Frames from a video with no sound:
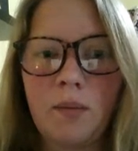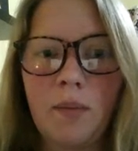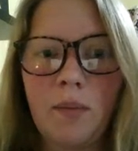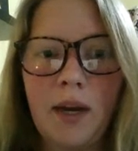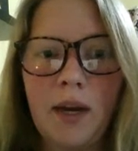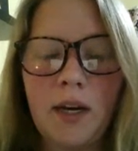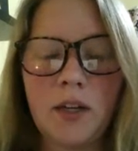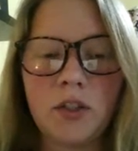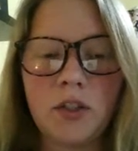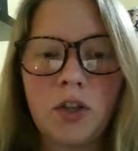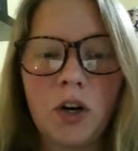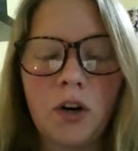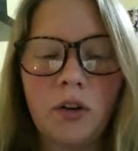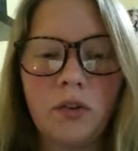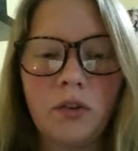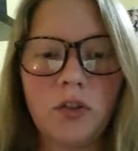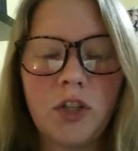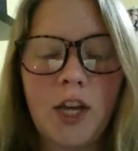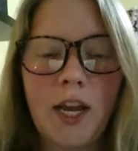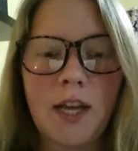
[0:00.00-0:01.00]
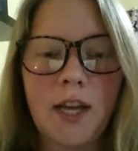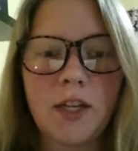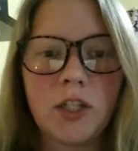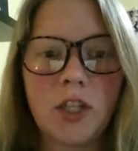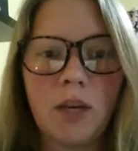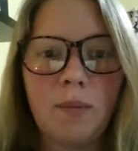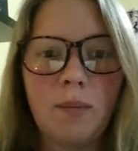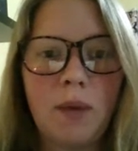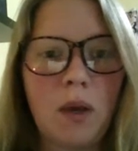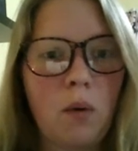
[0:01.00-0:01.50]
and internal change
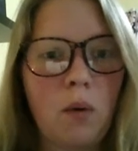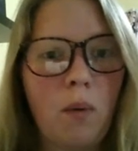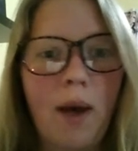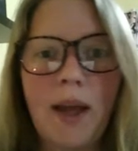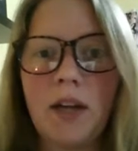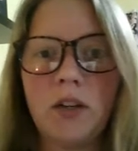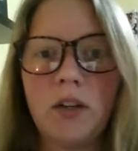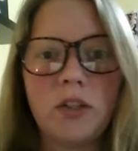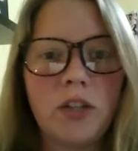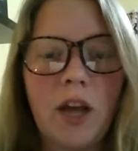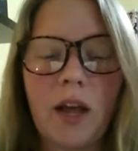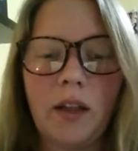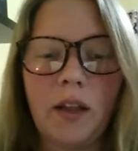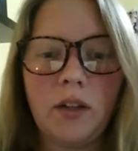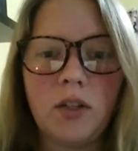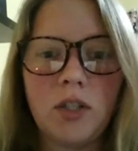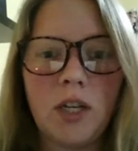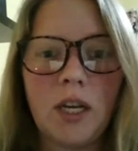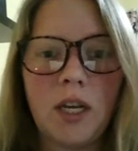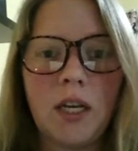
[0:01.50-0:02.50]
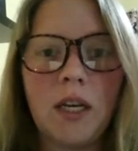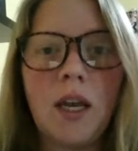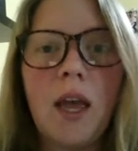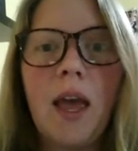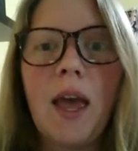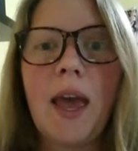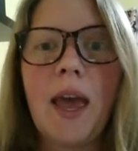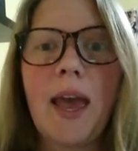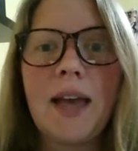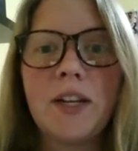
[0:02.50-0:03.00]
can be quite challenging
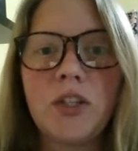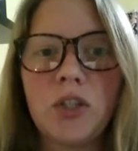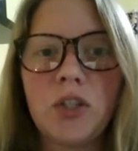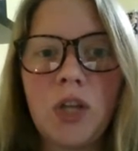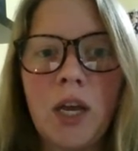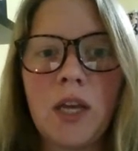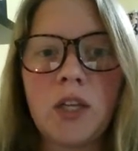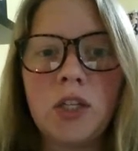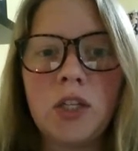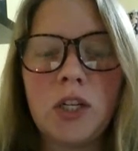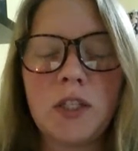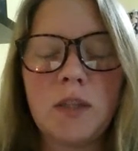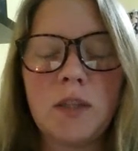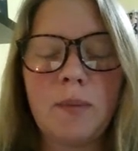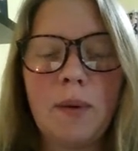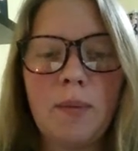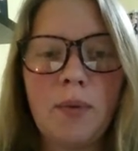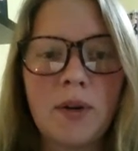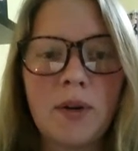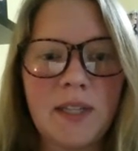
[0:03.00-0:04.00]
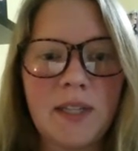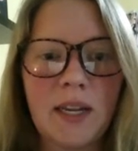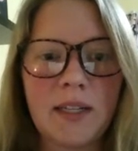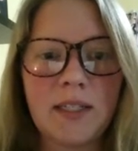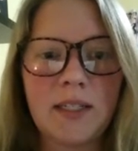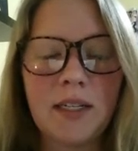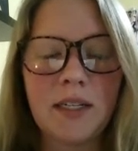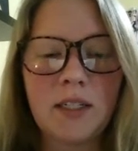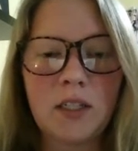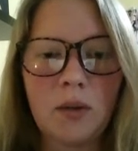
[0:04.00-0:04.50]
as change has to be
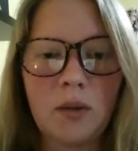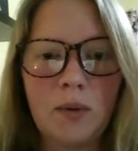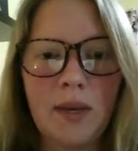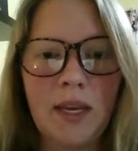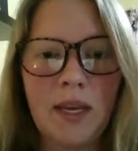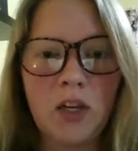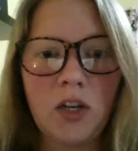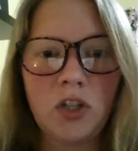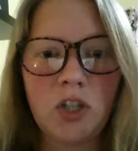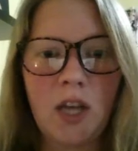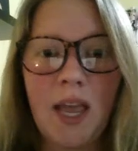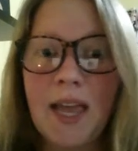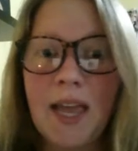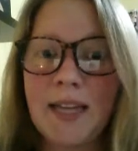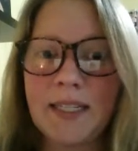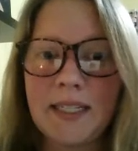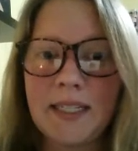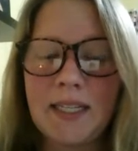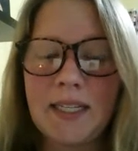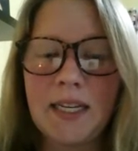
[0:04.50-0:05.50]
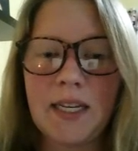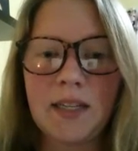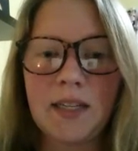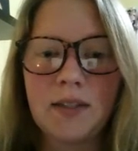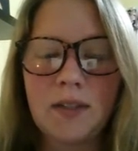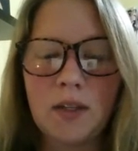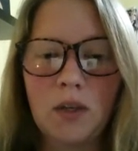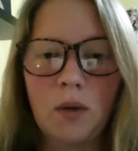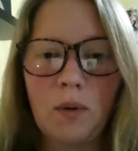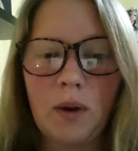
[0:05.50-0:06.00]
presented to each
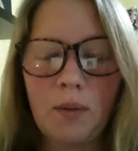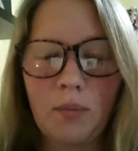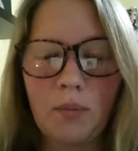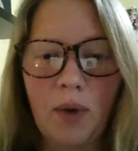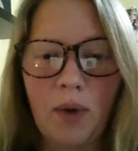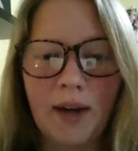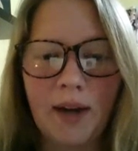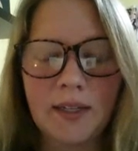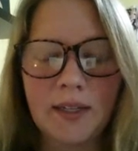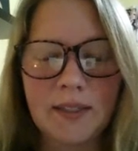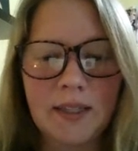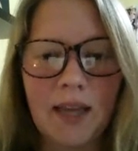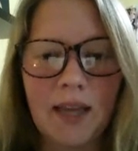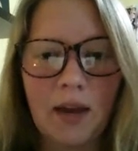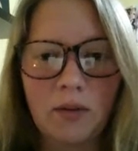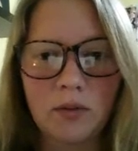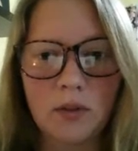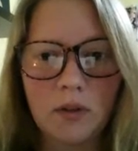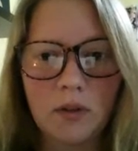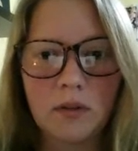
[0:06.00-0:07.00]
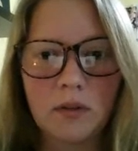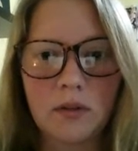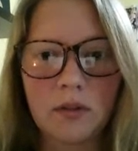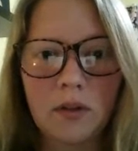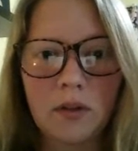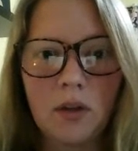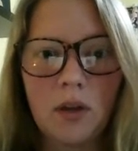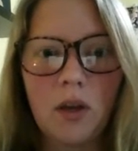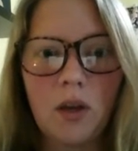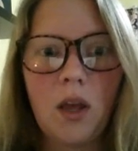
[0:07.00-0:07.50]
entity's unit practice councils.
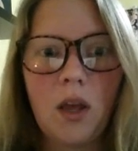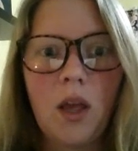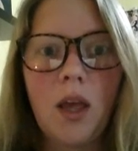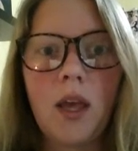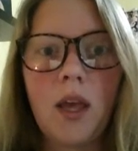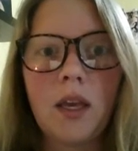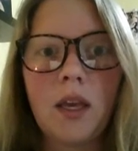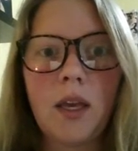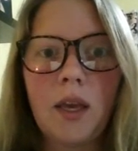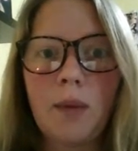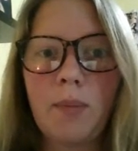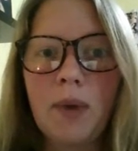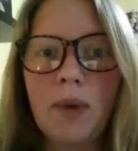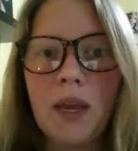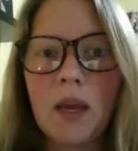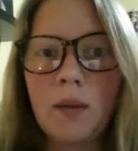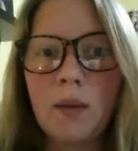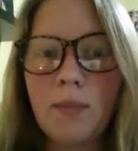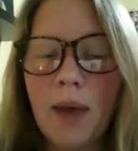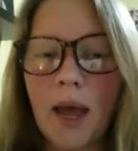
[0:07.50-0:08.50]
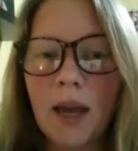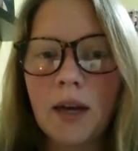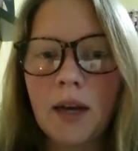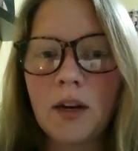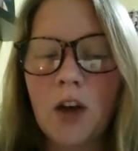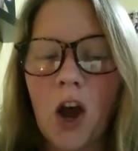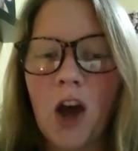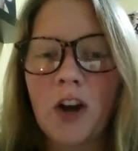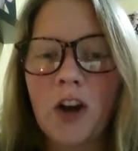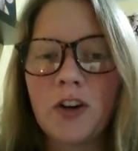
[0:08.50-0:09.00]
Keeping in
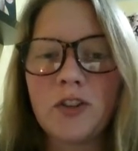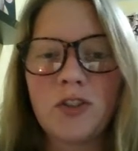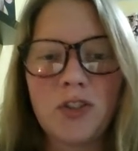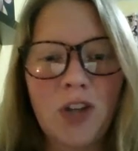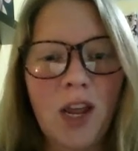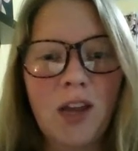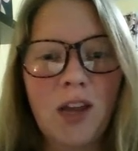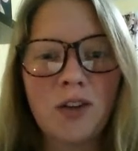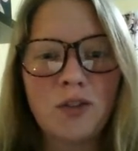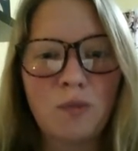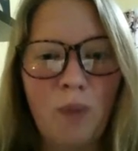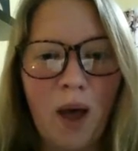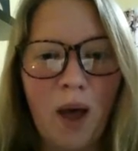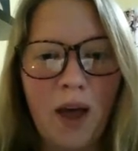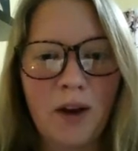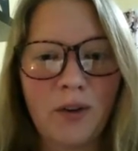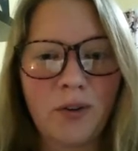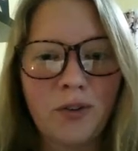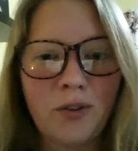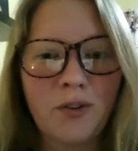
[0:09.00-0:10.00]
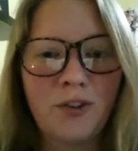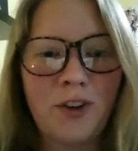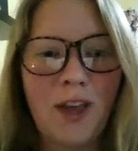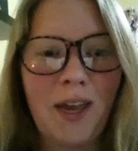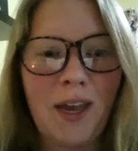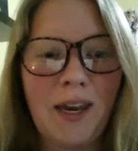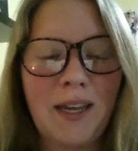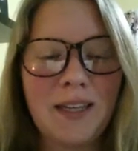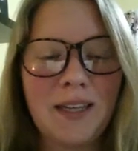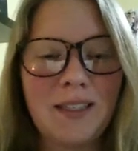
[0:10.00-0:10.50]
mind Cotter's change model,
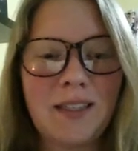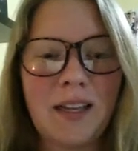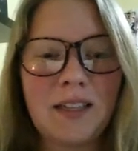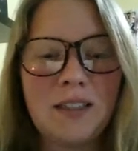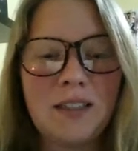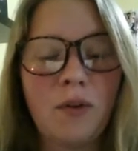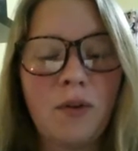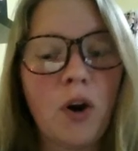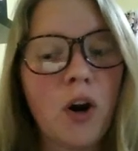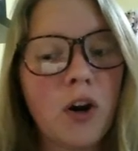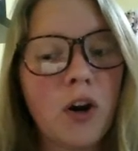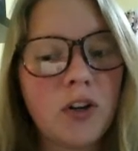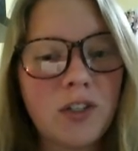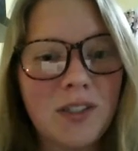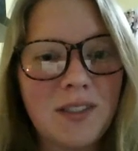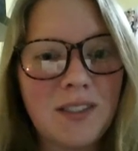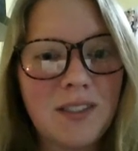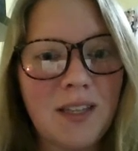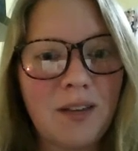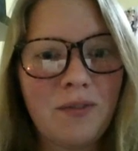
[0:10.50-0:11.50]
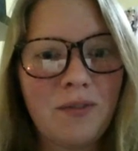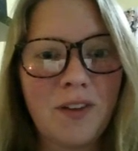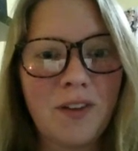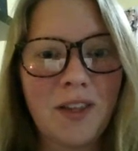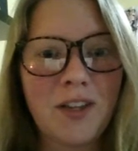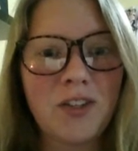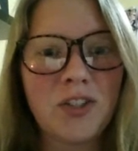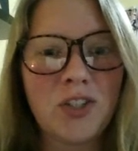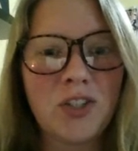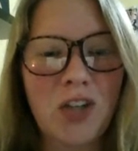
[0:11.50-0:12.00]
creating a sense of urgency for
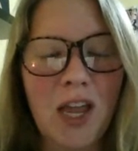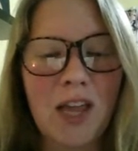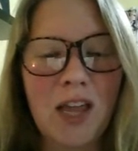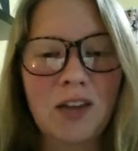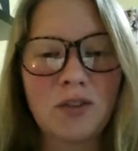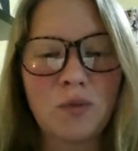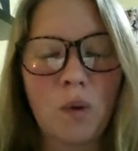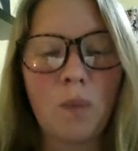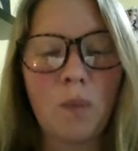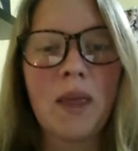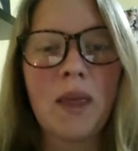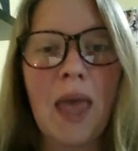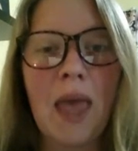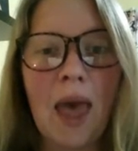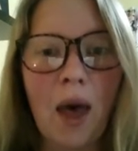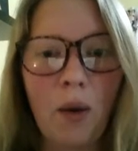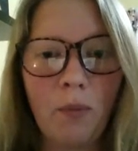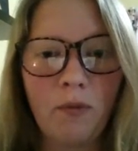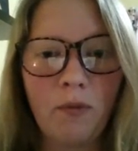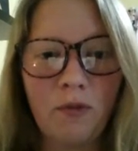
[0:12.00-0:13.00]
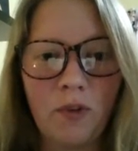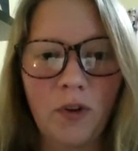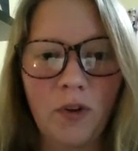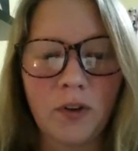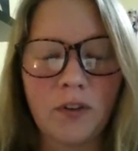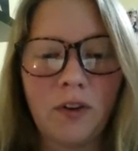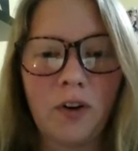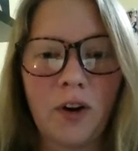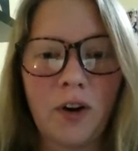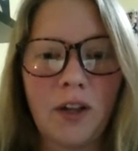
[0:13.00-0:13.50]
this change will be helpful
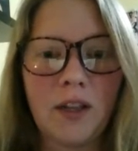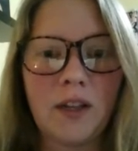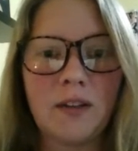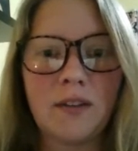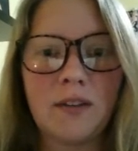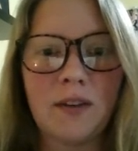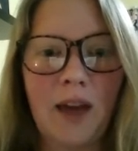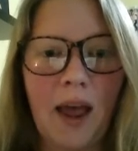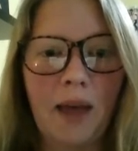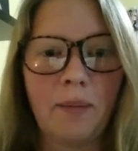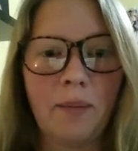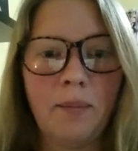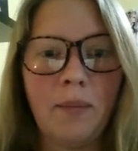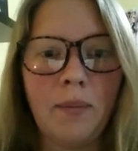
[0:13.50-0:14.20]
during this time.